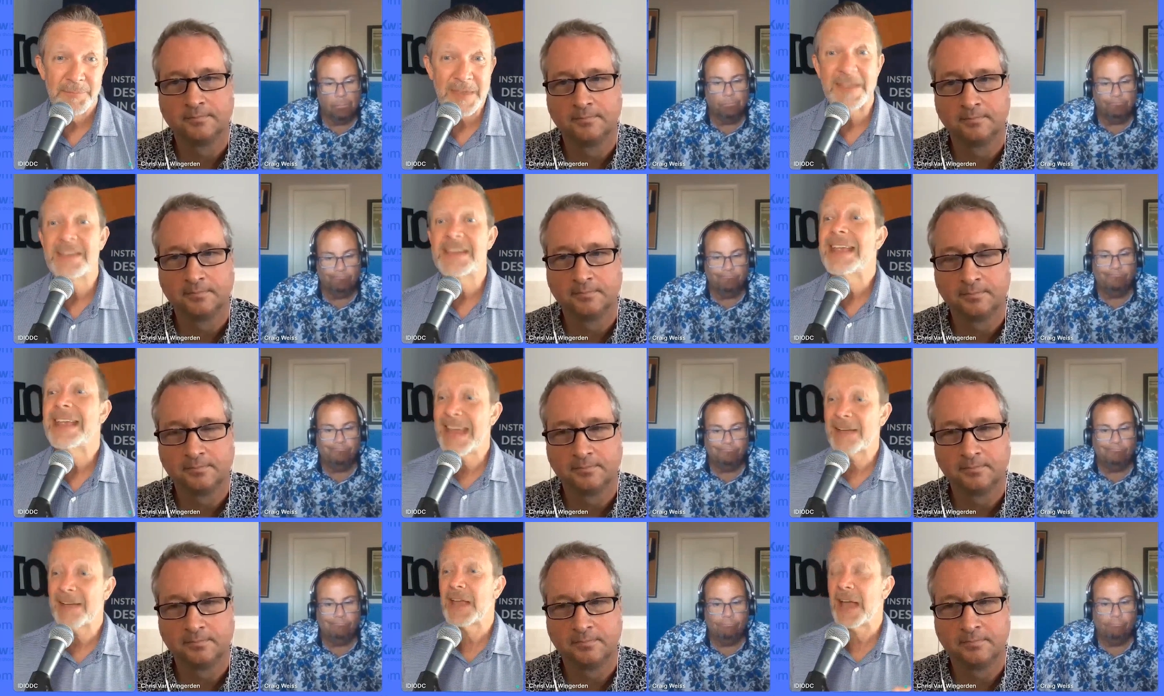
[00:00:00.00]
Speaker 1: And then you,
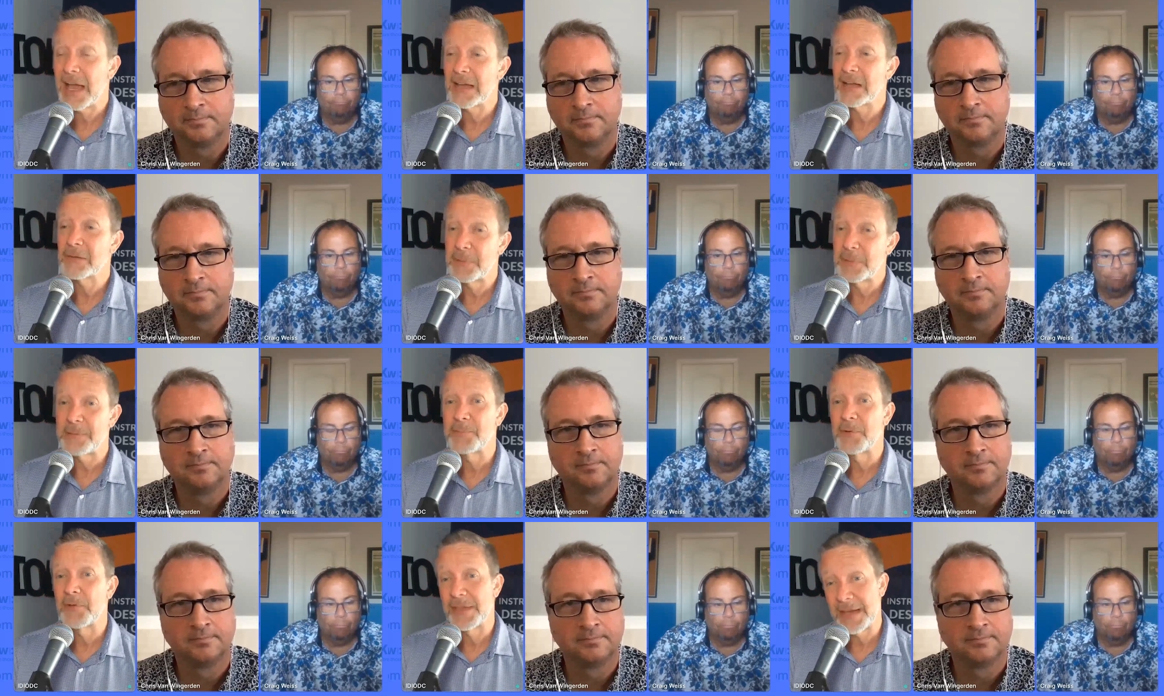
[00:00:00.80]
you have to hire
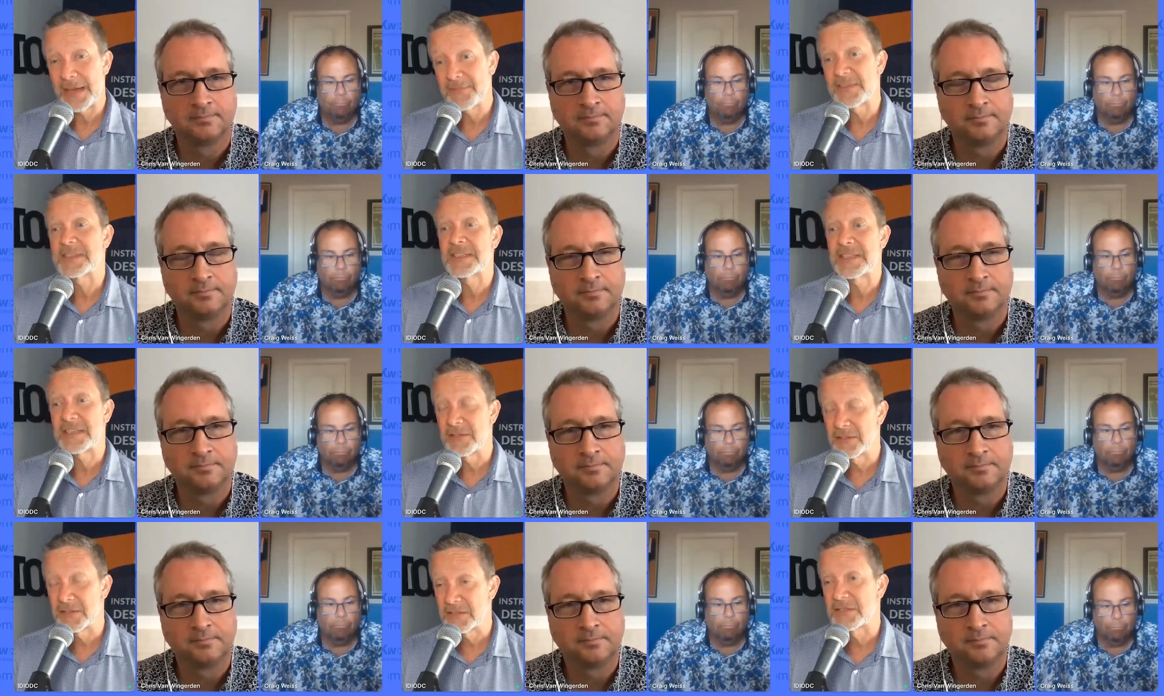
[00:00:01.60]
people that have the
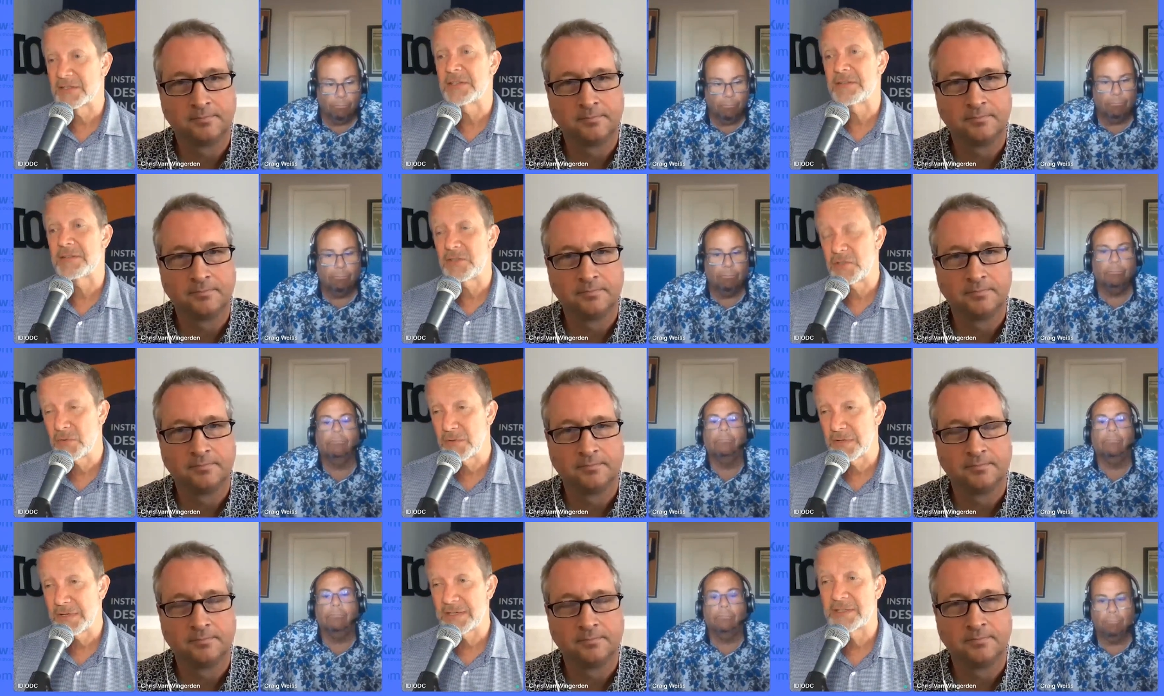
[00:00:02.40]
skills to
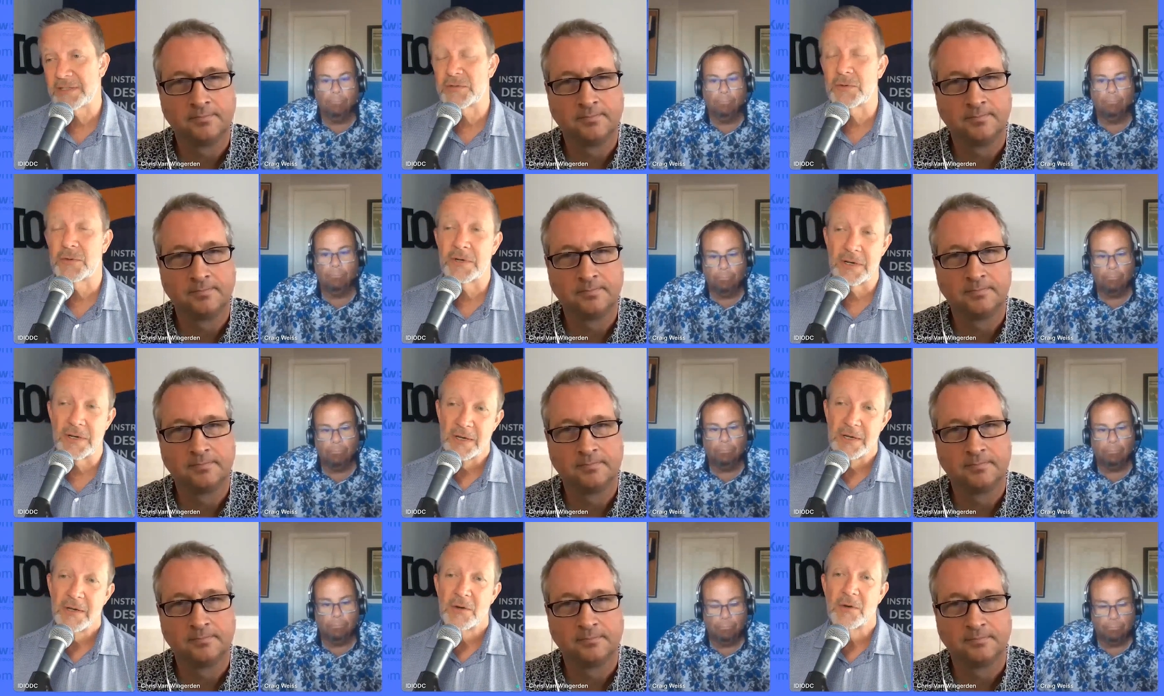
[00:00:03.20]
do it,
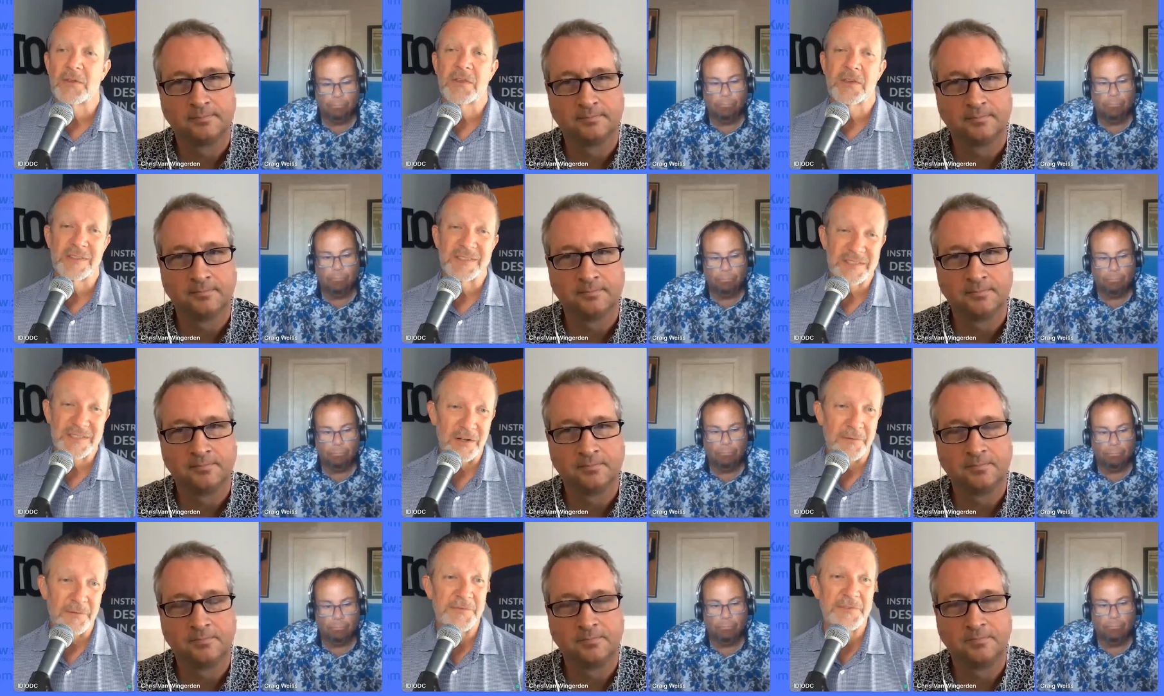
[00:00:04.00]
or or
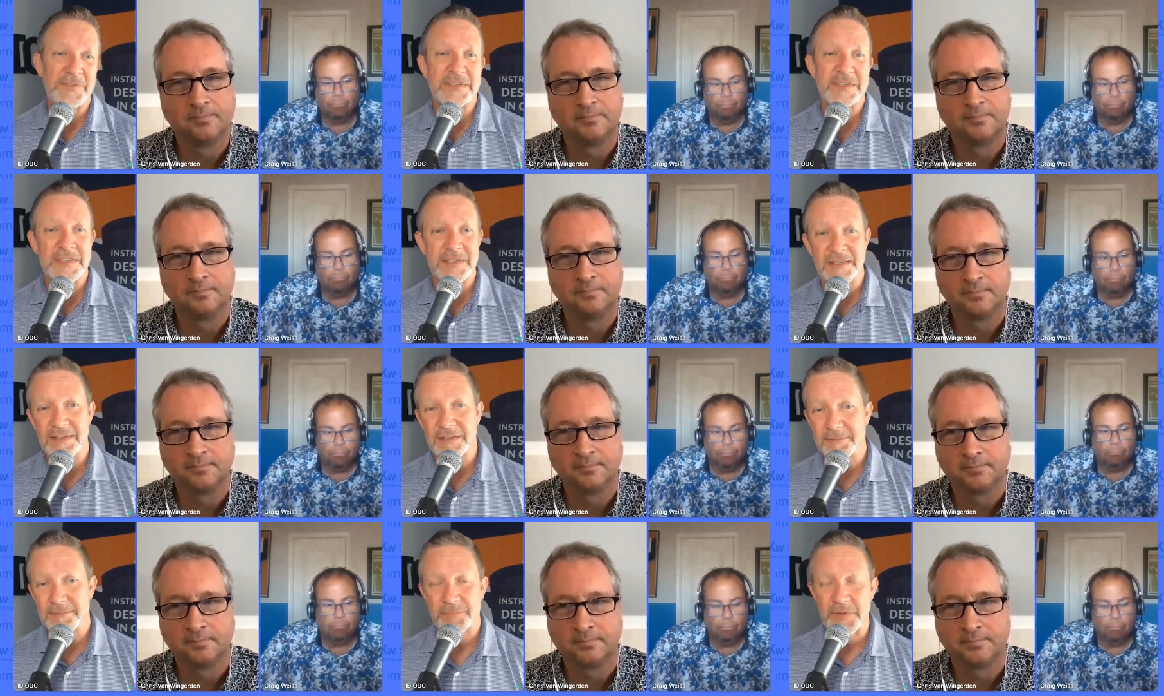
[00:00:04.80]
consultants
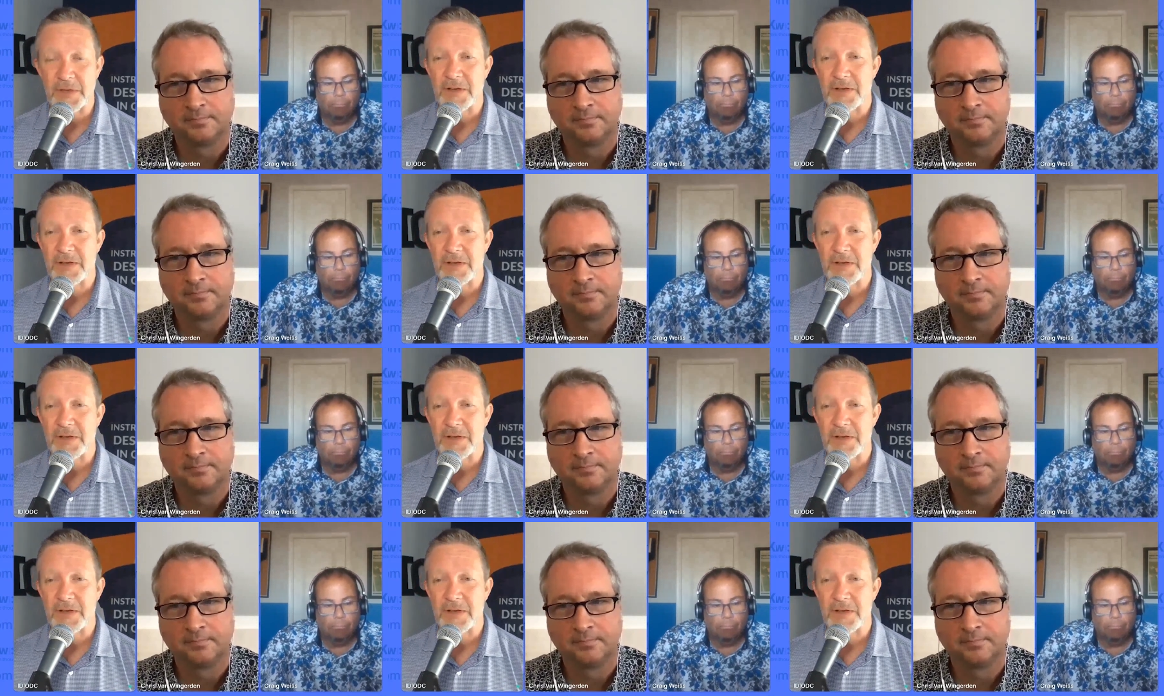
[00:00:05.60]
and